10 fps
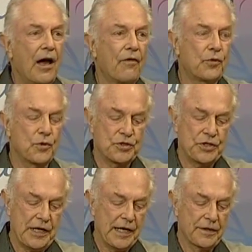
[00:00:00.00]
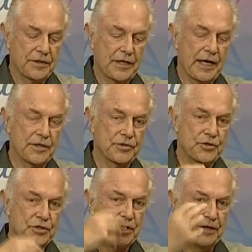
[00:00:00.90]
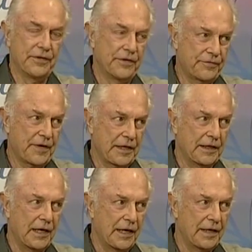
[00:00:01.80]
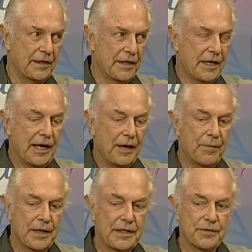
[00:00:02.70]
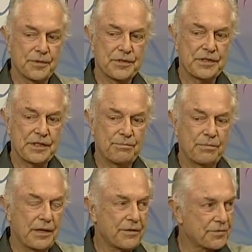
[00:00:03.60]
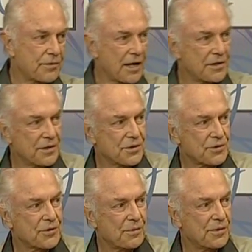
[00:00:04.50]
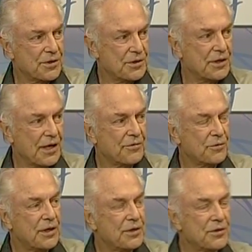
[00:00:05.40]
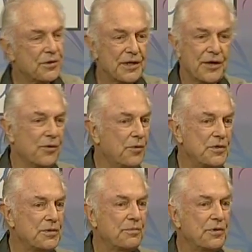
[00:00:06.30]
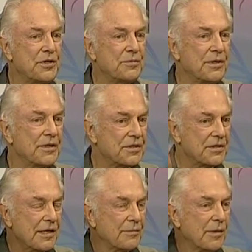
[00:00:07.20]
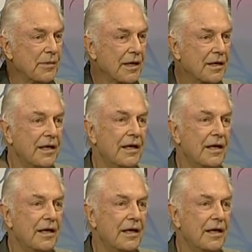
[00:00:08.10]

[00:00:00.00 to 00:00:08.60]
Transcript: Of course, she had the talent to deliver the funny line, but it was the blokes writing the script that she gave credit to, and that always impressed me, and it stuck in my mind.